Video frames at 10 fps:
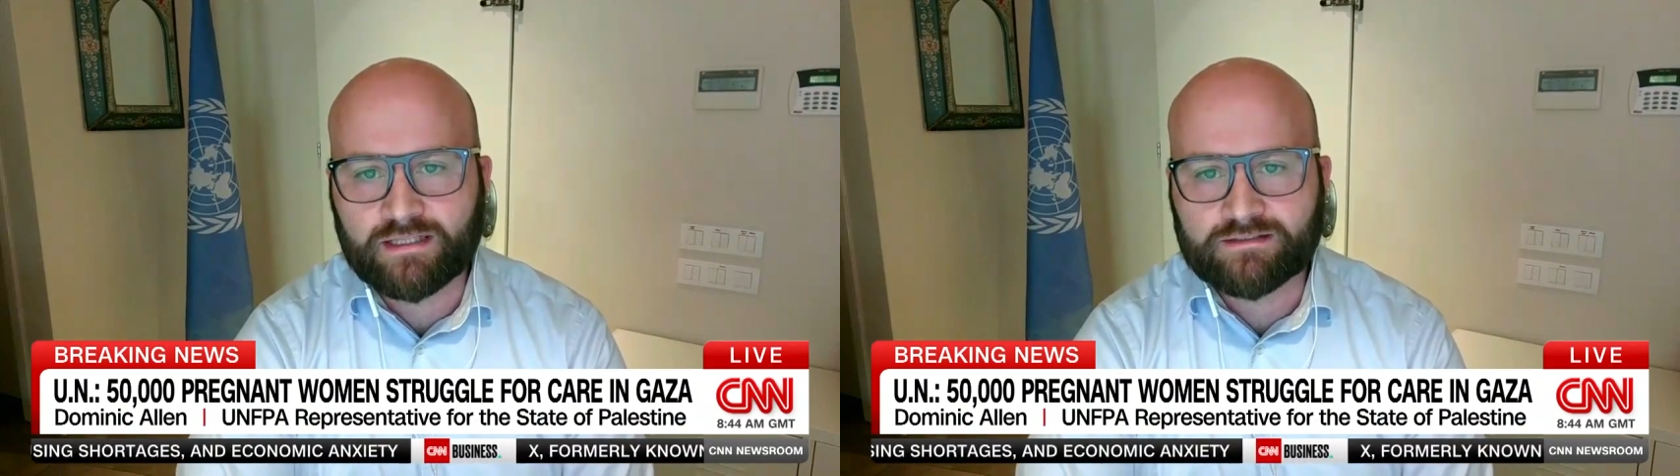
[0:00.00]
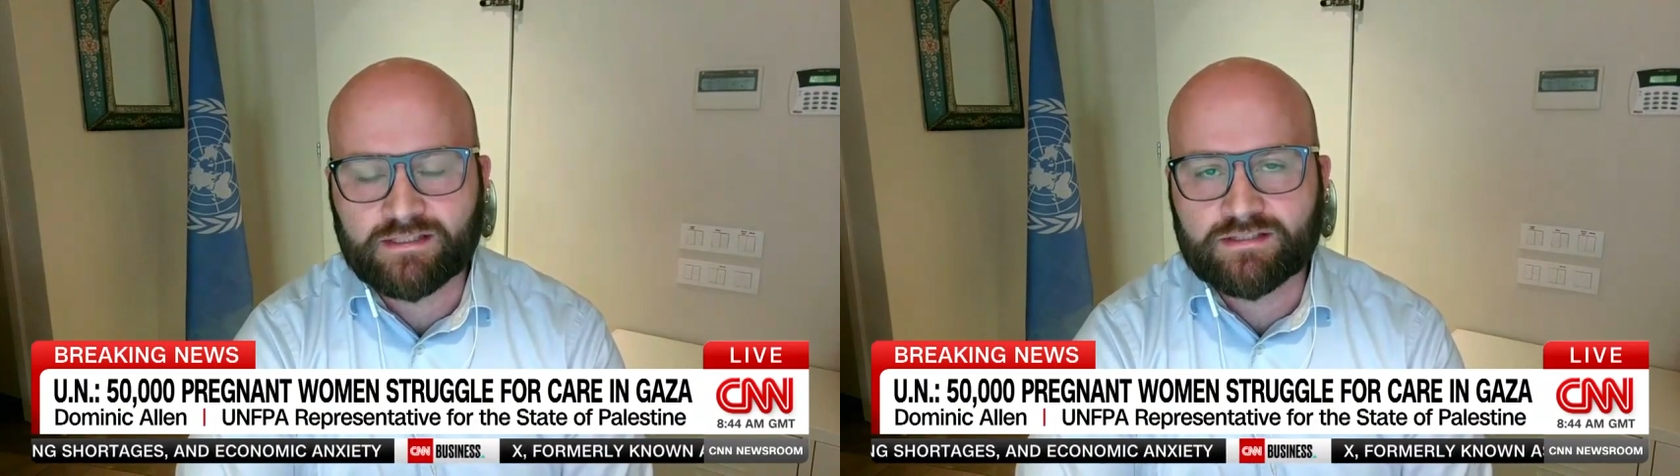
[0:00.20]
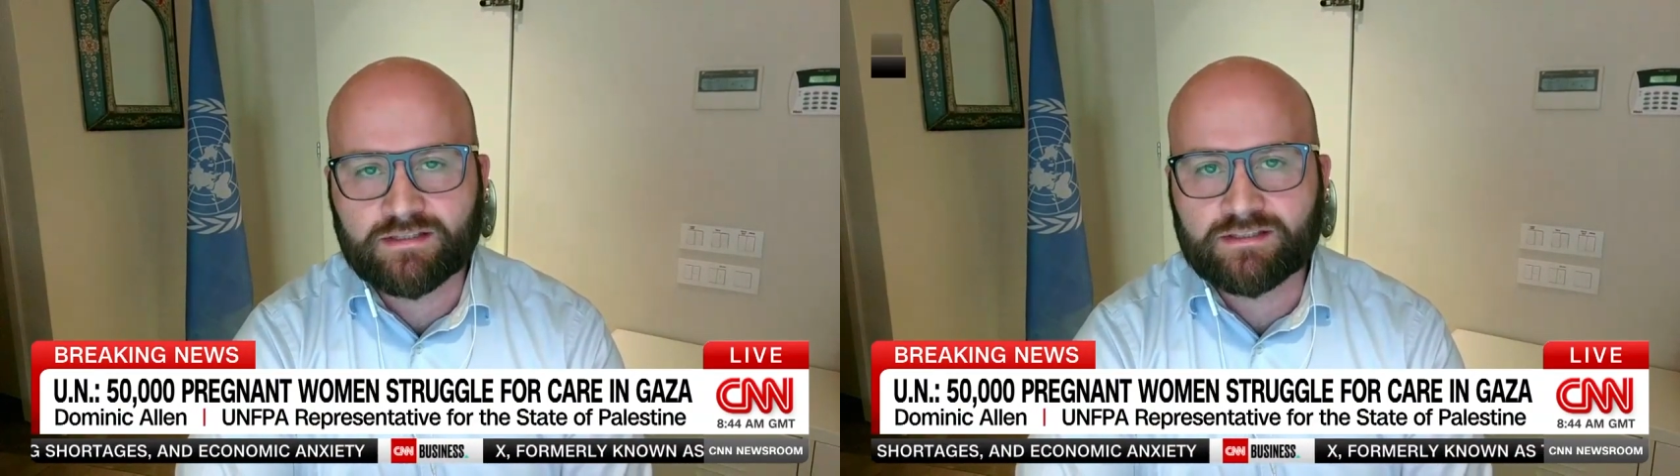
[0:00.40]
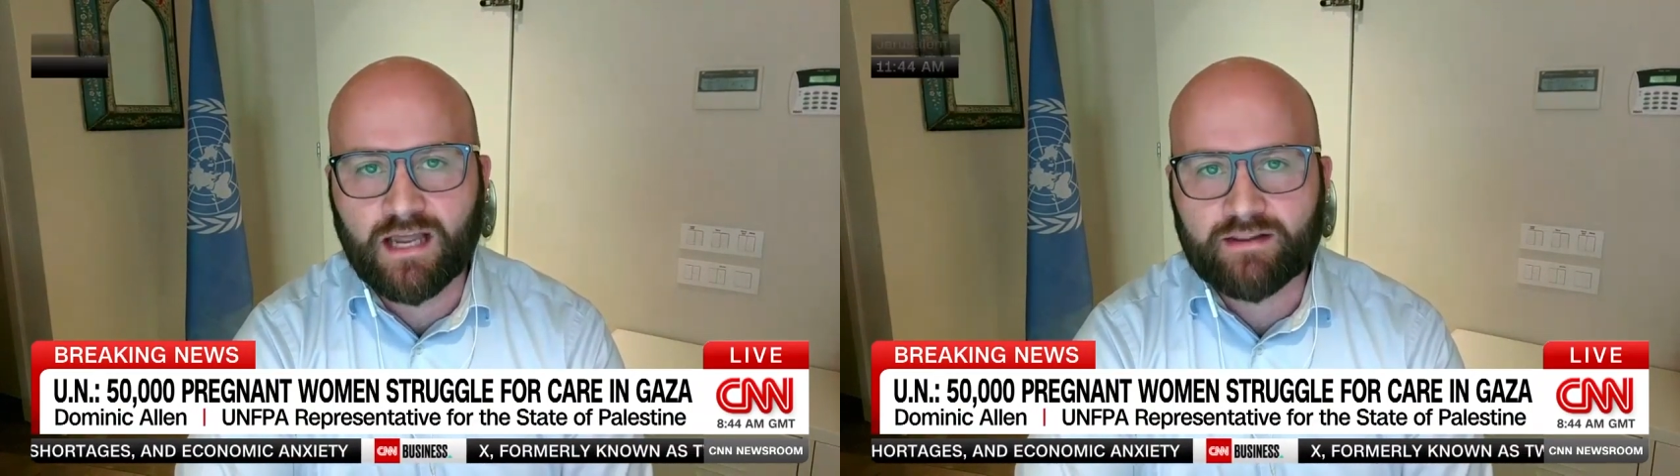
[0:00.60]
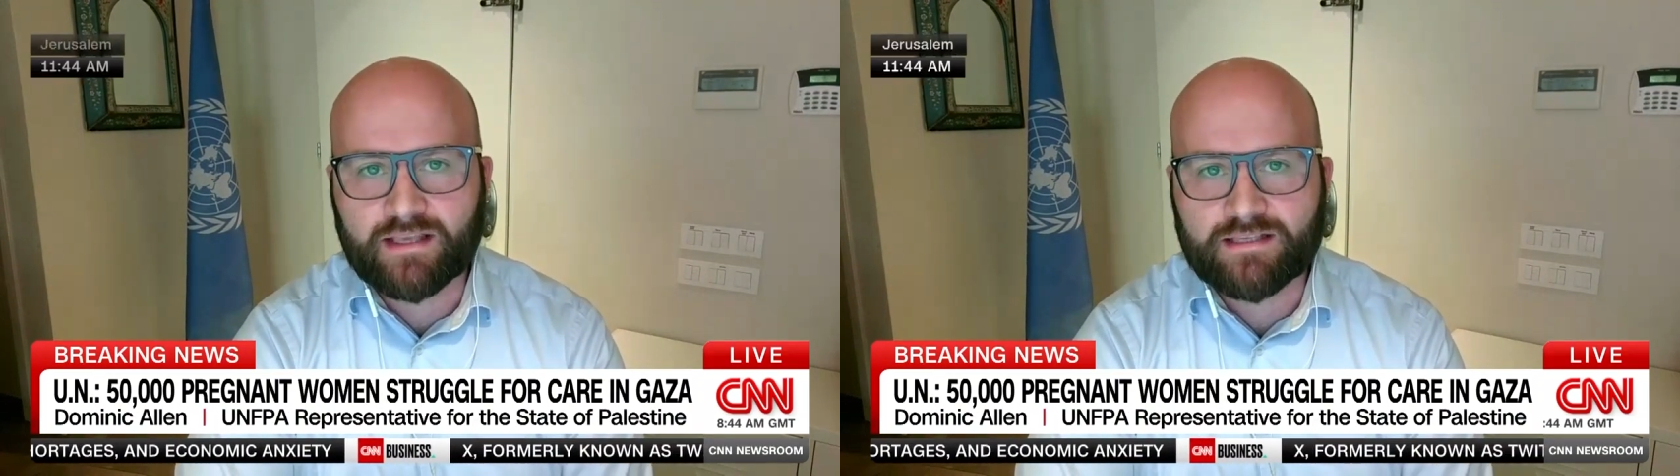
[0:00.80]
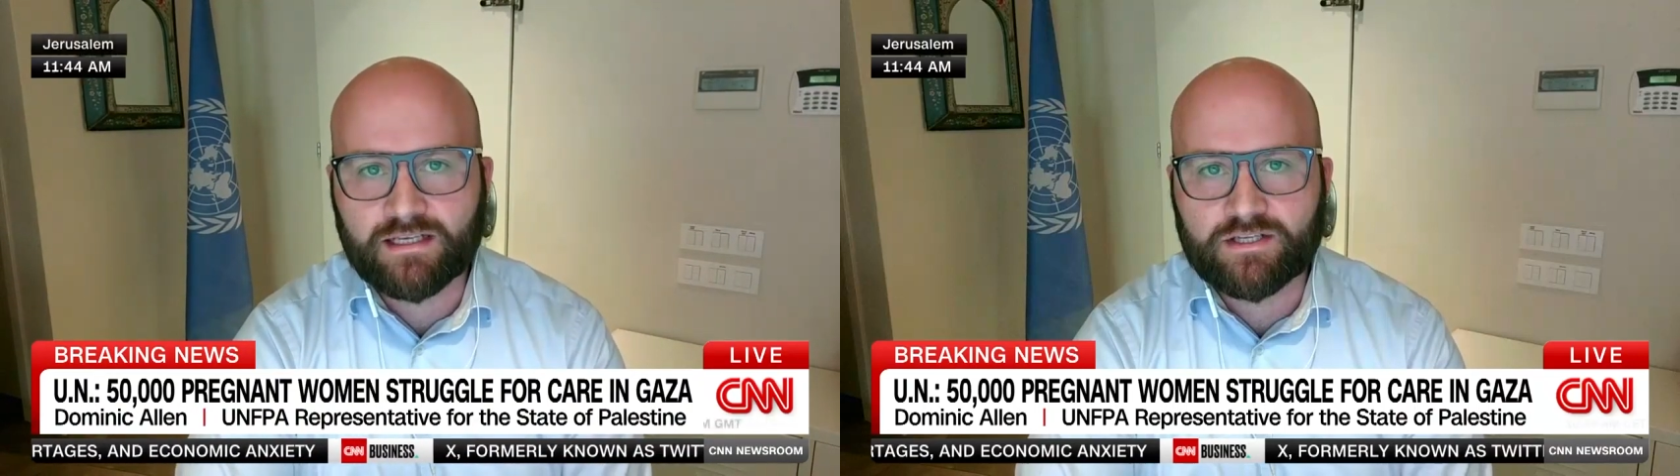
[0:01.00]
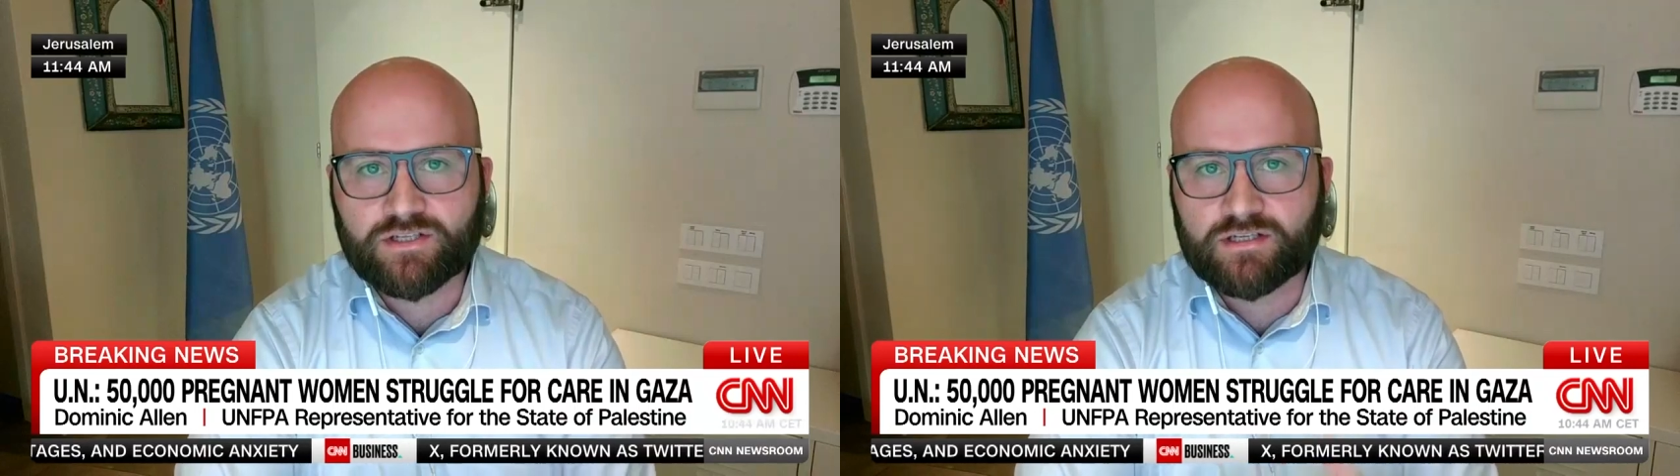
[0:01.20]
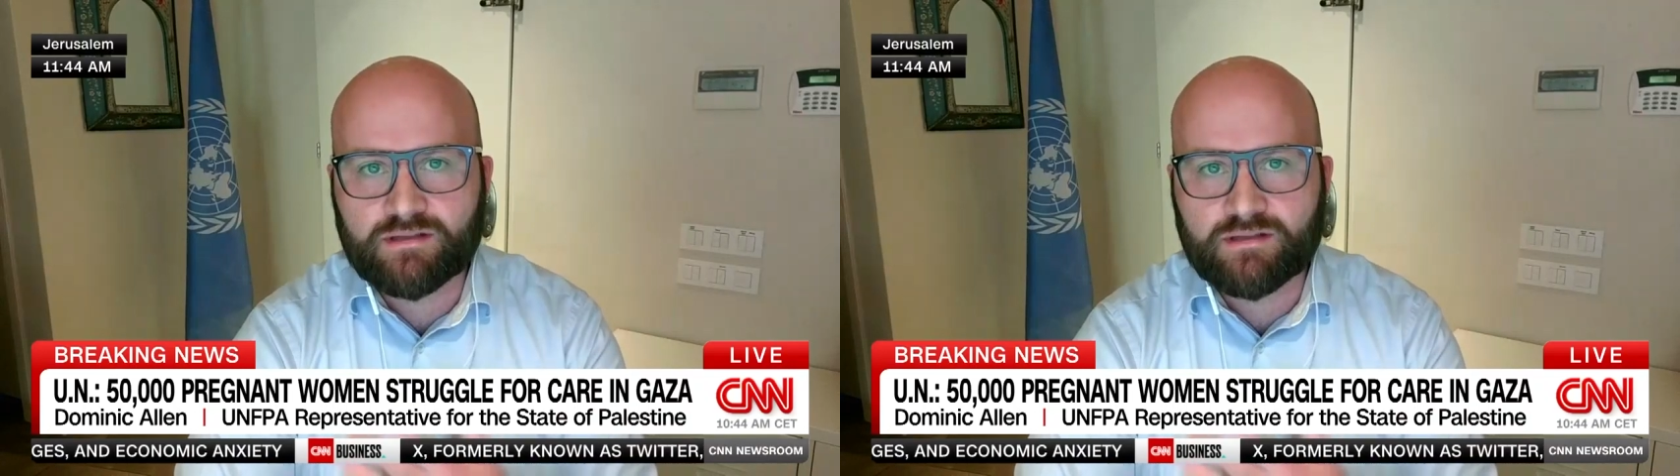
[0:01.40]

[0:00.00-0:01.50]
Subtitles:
that since the start of the escalation,